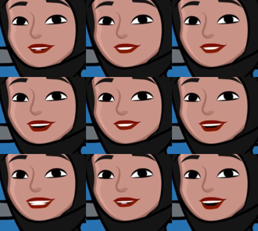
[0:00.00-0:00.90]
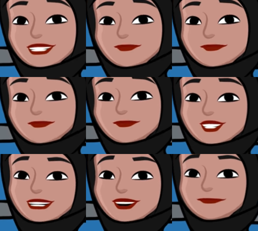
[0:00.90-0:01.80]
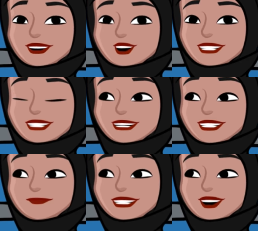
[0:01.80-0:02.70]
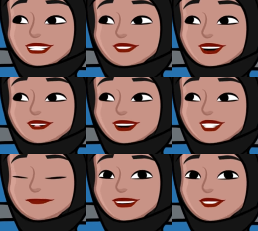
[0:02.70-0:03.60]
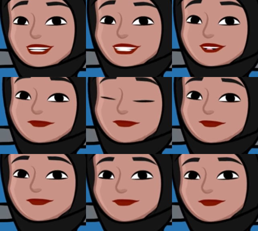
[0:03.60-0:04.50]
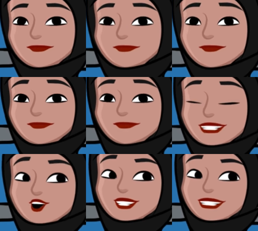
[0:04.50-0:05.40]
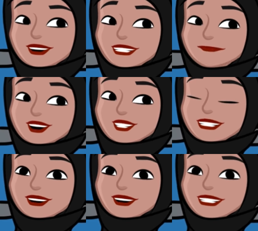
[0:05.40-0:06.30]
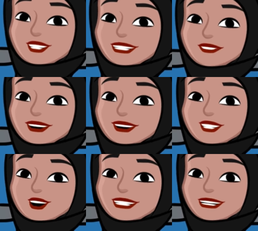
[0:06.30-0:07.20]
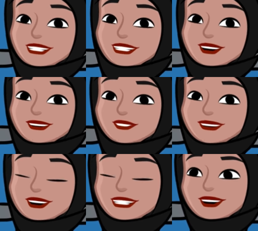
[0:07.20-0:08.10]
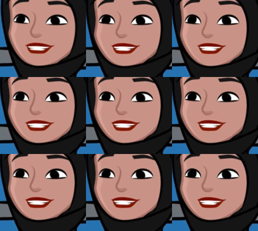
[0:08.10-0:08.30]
to the front of the class bringing a bingo sheet that they have filled in previously. Students explain the contents of their bingo sheet to their friends and